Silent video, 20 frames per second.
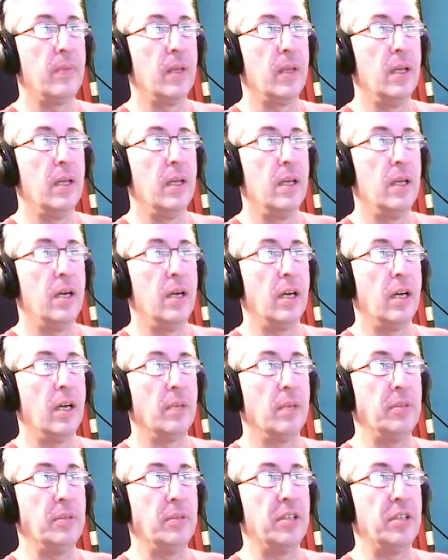right, let me
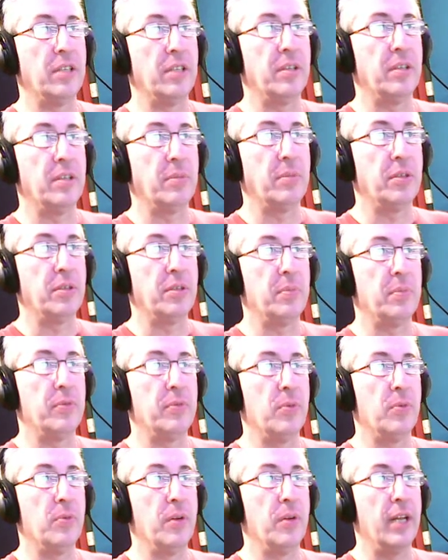set us up just before
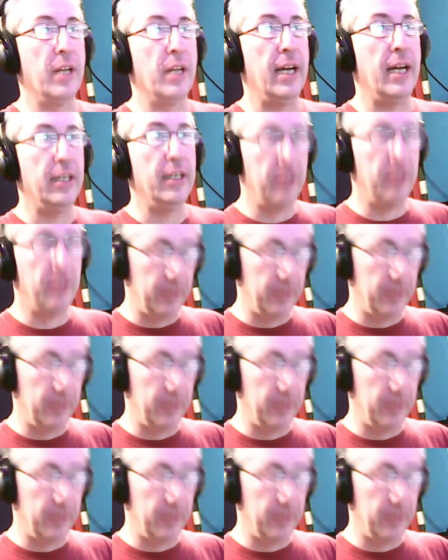that.